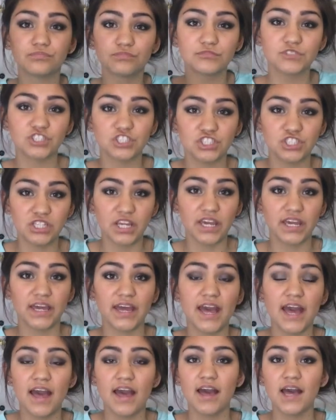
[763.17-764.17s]

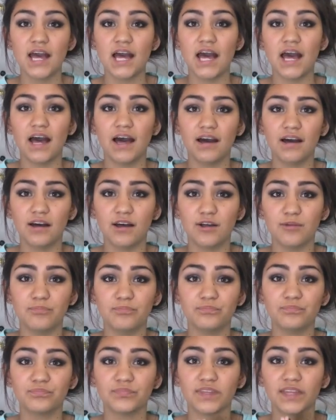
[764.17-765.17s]
shit. I
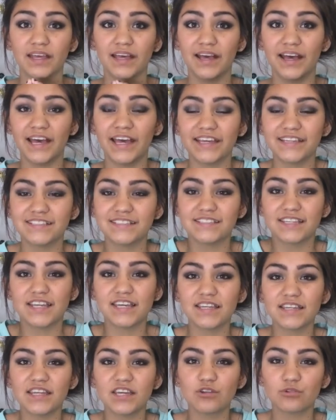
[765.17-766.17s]

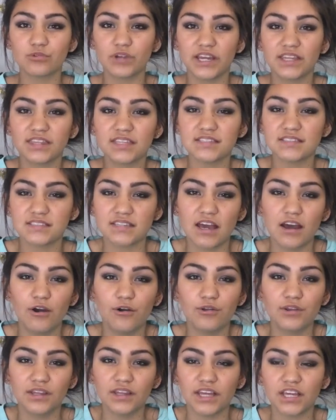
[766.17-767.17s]
didn't like write this
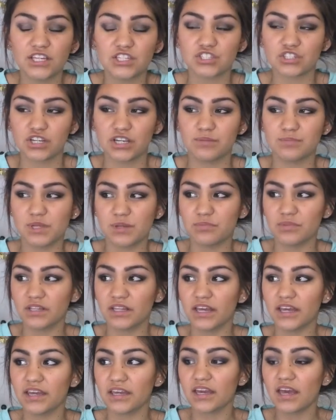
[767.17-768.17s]
down in like a script and be
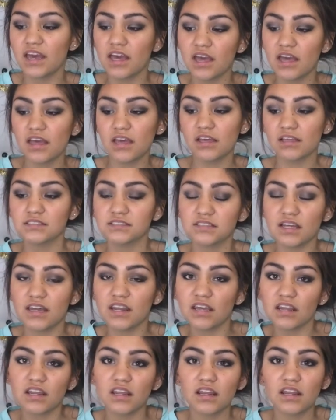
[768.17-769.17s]
like da
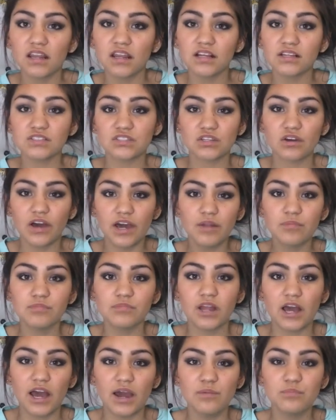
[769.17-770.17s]
da da da da. So
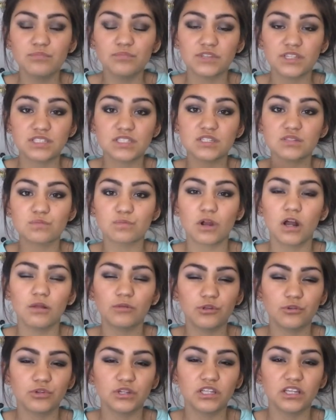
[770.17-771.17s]
I'm this is
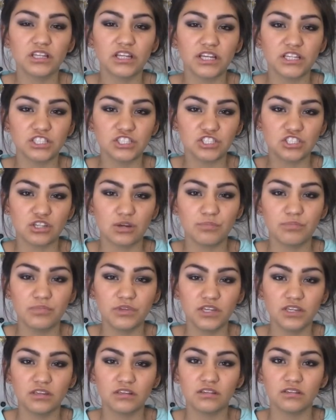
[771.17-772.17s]
probably really like
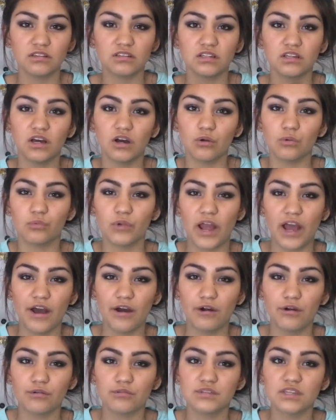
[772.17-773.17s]
jumping
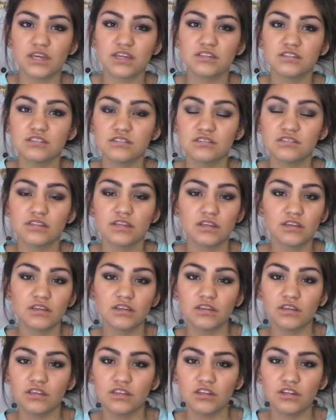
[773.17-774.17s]
around, and
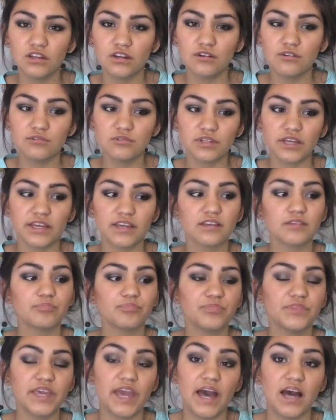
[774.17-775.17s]
you know, like,
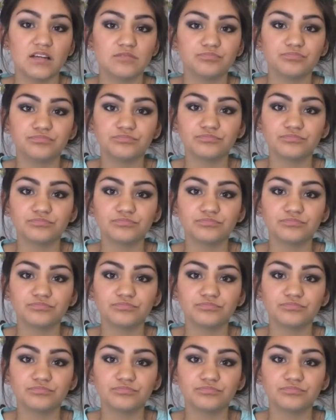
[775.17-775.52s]
yeah.